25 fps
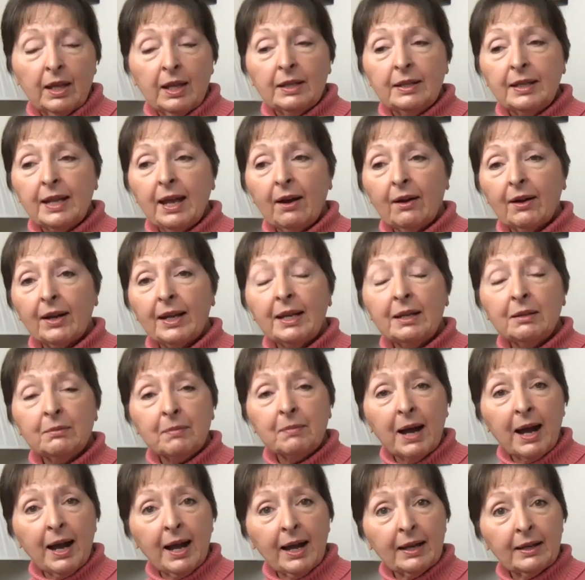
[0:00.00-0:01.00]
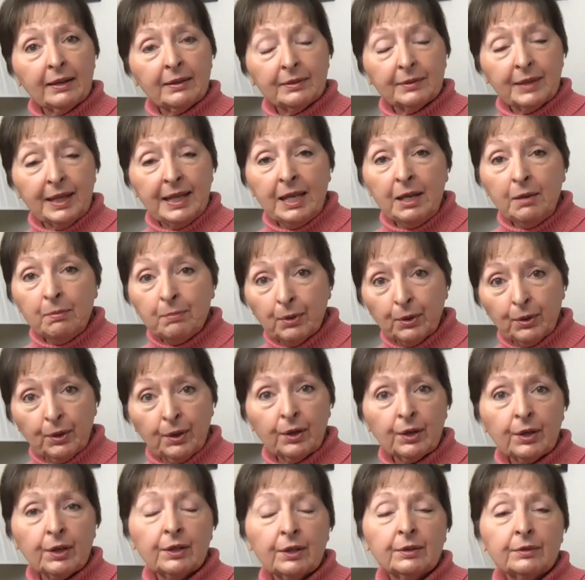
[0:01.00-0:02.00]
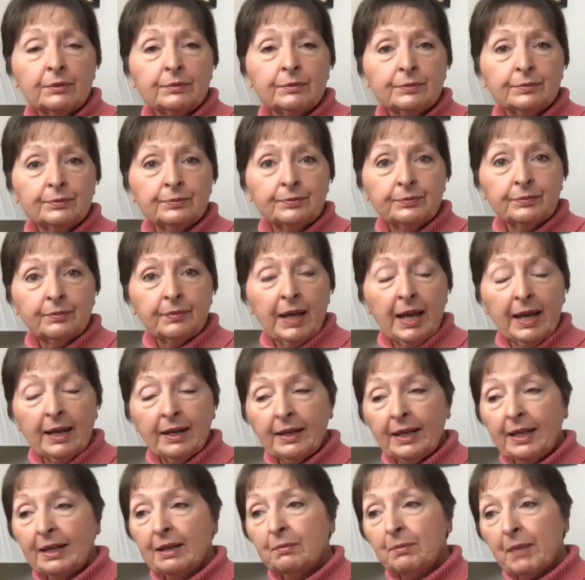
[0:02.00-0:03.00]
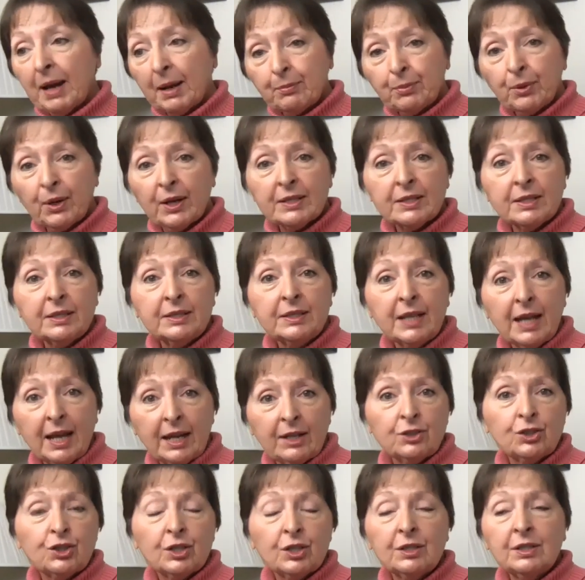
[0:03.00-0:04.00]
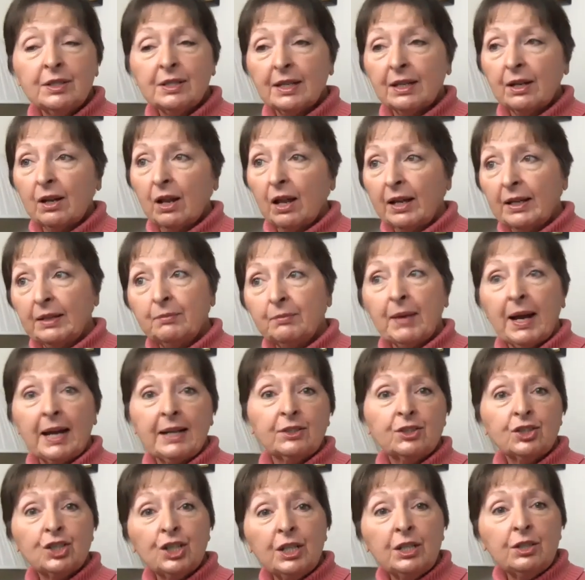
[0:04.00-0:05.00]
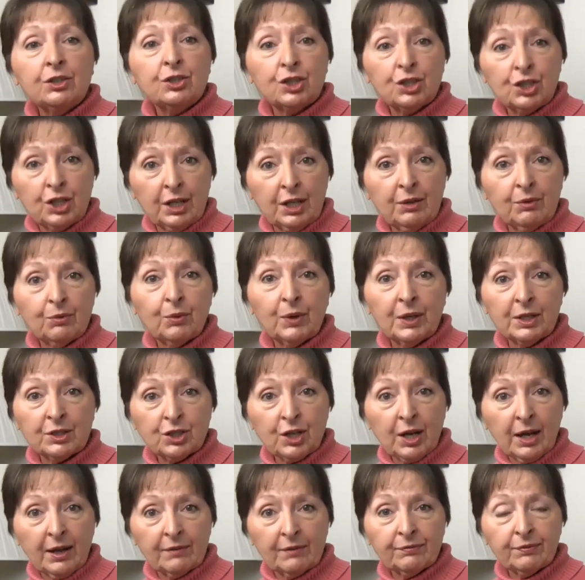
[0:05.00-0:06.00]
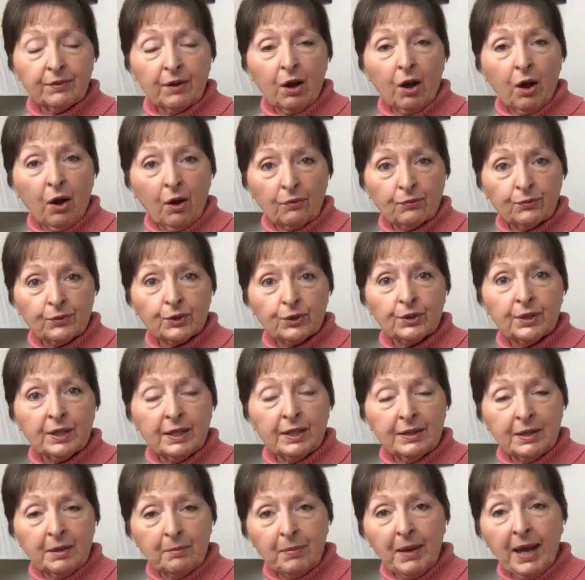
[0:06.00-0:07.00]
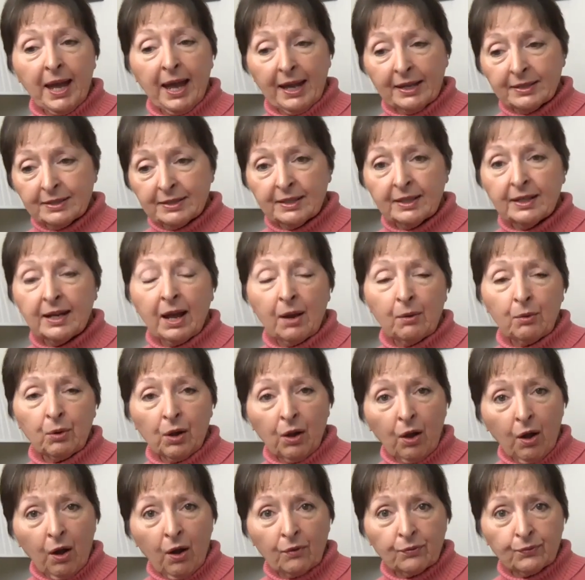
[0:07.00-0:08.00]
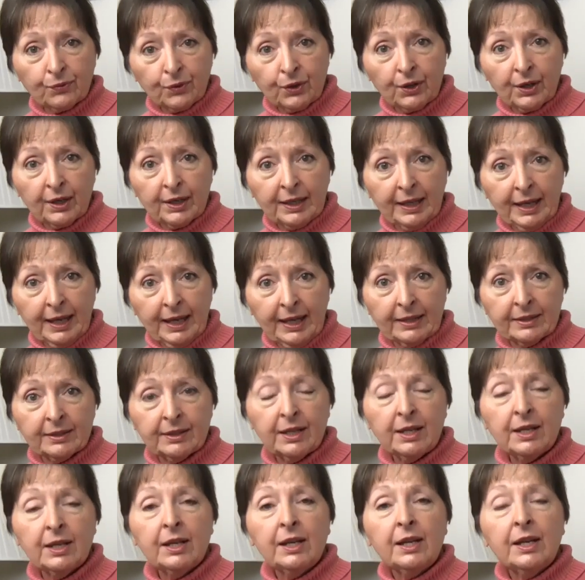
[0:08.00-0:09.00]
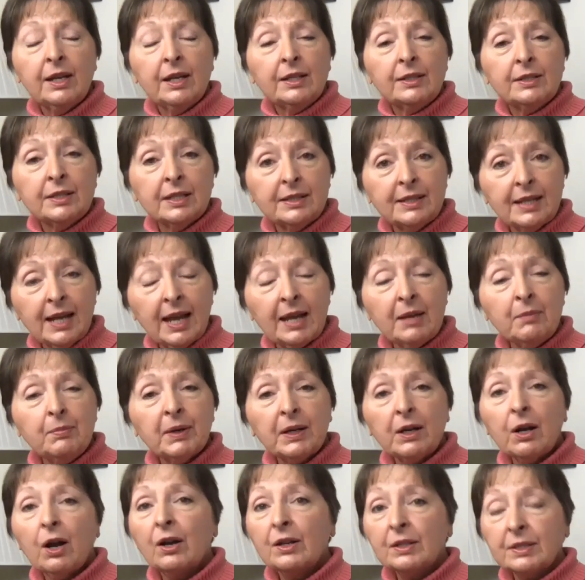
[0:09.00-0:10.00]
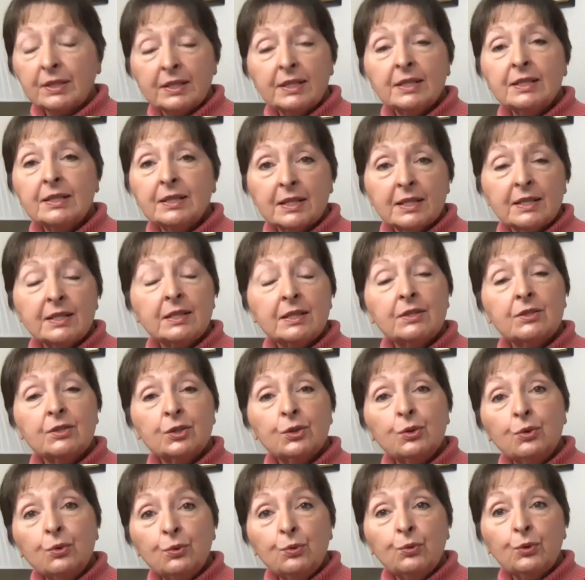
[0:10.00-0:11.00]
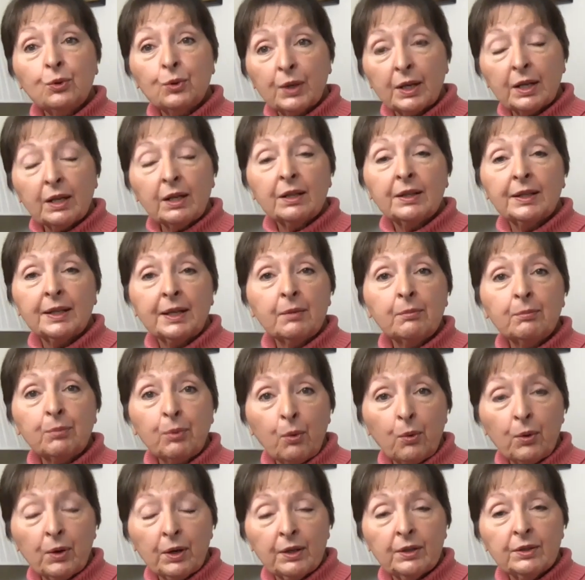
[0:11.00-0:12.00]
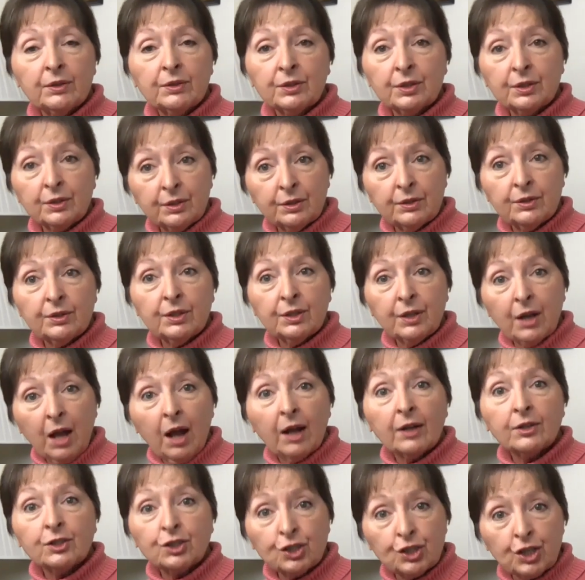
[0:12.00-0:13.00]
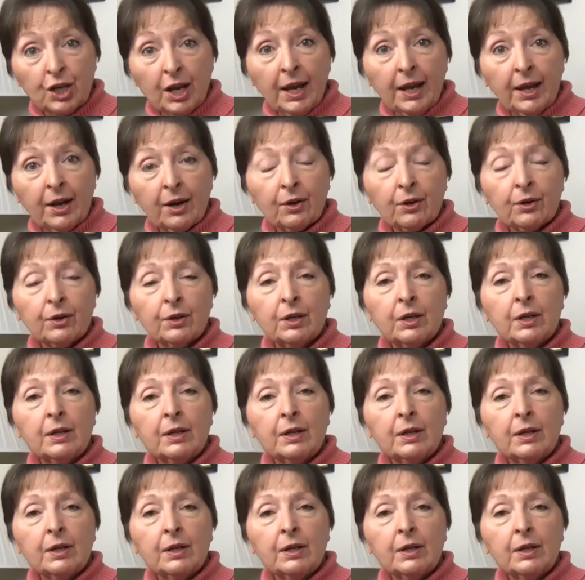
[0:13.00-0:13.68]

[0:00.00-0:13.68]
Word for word: Now, in my ebook and in my presentations and in my cheat sheet, which I've offered in the past and I will offer again today because this is too critically important to not share,